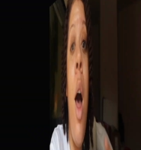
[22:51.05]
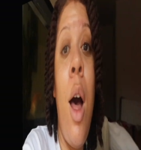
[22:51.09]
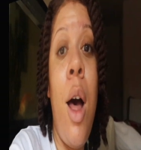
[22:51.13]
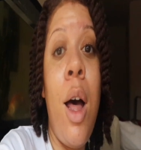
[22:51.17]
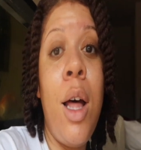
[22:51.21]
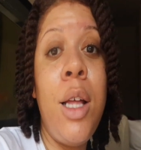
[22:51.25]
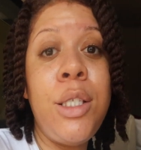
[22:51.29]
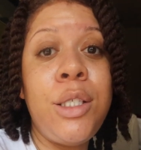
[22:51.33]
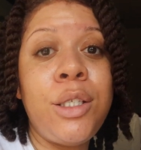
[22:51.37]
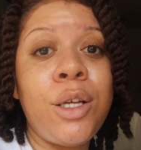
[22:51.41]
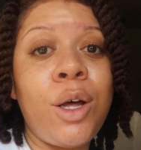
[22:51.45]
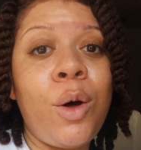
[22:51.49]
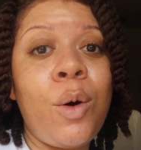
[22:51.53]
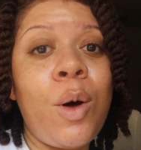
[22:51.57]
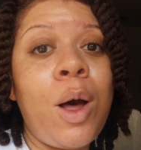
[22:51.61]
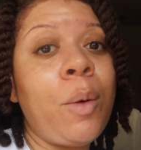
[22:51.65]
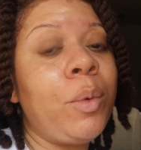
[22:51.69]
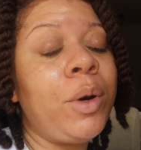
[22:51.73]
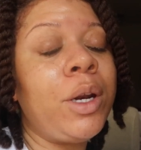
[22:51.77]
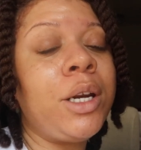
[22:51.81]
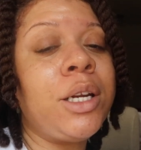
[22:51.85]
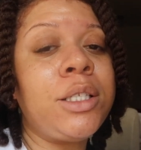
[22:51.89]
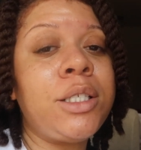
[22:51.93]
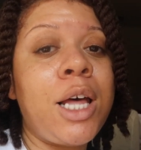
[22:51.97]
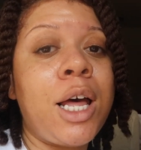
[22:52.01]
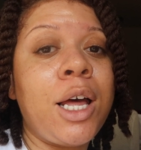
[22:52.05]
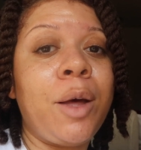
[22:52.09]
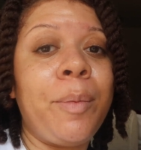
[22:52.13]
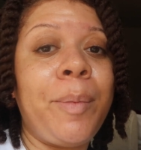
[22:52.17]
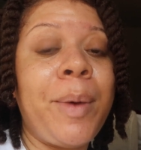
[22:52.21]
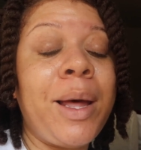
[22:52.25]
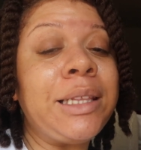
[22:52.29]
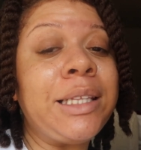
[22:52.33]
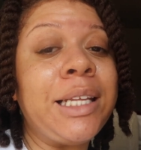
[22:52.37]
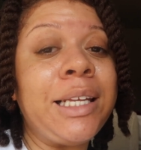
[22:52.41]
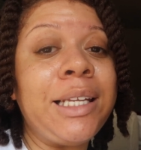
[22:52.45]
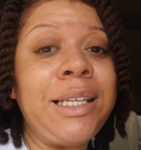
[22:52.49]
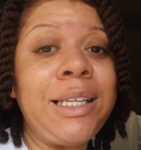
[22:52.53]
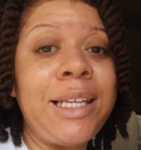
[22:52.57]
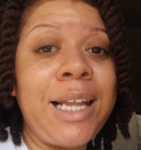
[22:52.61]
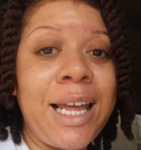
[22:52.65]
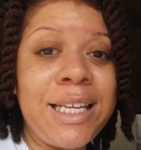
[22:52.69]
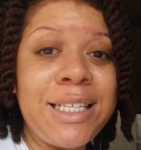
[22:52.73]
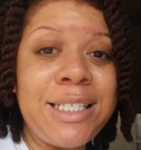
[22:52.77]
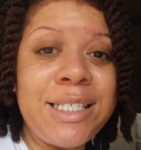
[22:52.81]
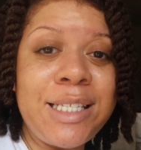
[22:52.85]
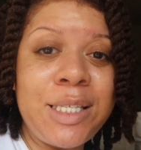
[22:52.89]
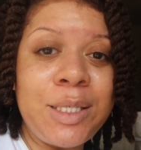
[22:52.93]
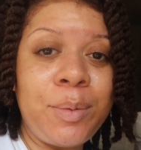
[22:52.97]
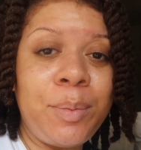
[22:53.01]
Also, I wanted to talk about the
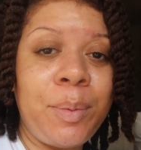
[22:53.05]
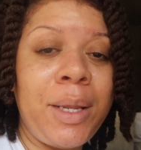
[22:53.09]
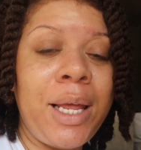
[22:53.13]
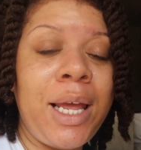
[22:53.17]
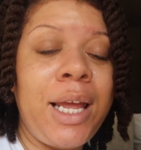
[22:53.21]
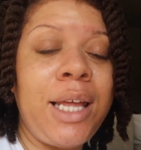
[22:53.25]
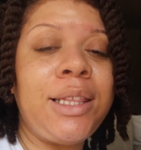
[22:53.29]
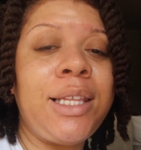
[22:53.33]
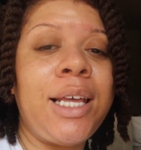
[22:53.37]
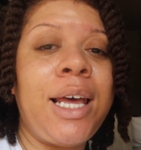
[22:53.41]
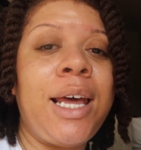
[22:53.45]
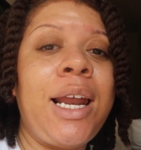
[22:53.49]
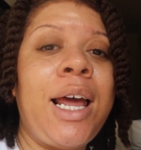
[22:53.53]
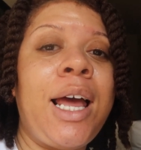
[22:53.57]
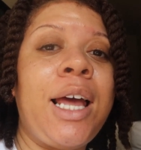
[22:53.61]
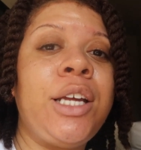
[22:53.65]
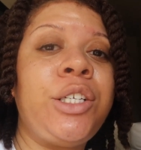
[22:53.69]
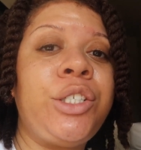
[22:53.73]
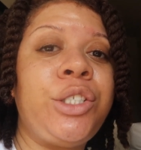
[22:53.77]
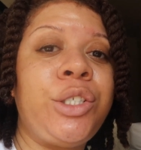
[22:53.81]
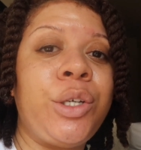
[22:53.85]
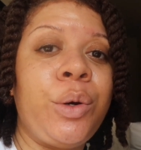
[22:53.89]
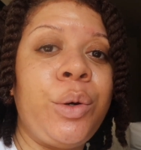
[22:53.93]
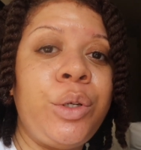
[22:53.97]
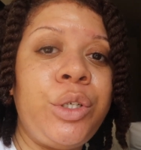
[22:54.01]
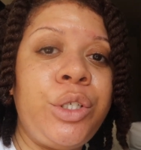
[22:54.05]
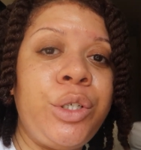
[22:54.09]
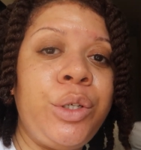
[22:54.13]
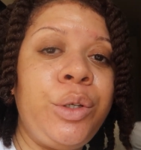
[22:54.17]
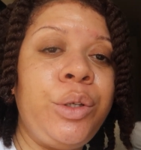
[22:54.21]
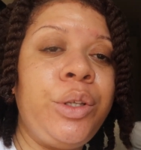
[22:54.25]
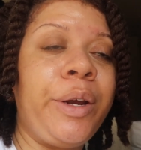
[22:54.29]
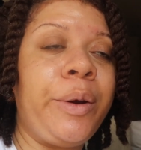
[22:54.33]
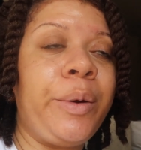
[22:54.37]
license plate that I showed you.